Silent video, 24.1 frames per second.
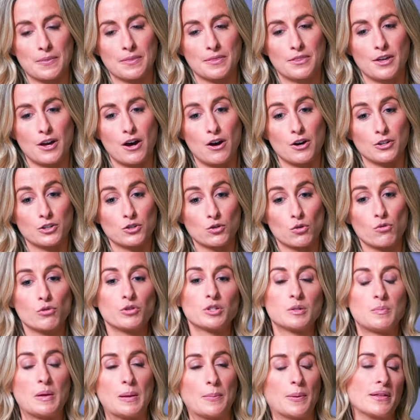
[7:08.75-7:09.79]
that are
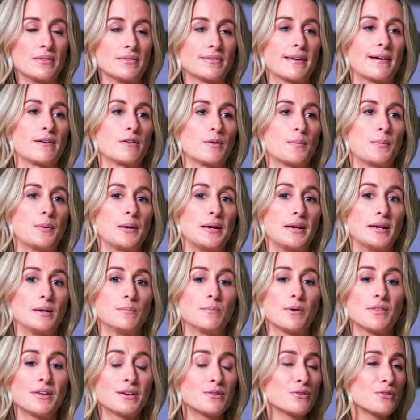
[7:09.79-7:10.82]
taught to people in therapy
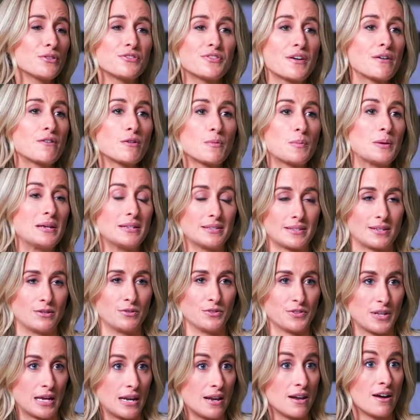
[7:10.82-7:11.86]
but they're not therapy
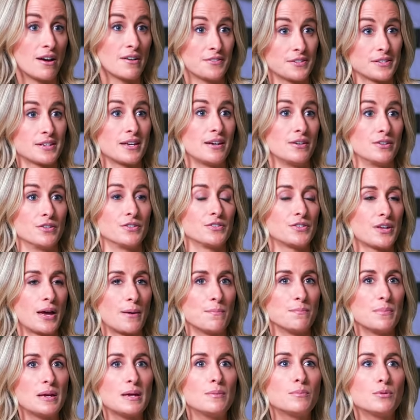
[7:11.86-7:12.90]
skills they're life skills
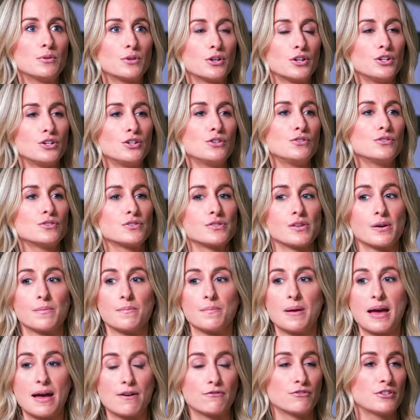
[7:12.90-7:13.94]
and people can use
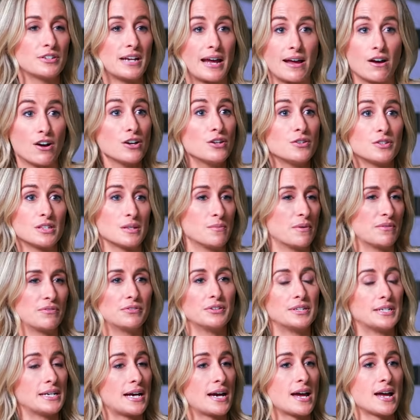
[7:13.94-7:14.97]
them every day i use them
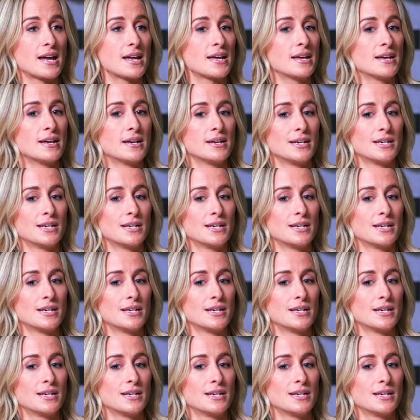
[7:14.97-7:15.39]
every day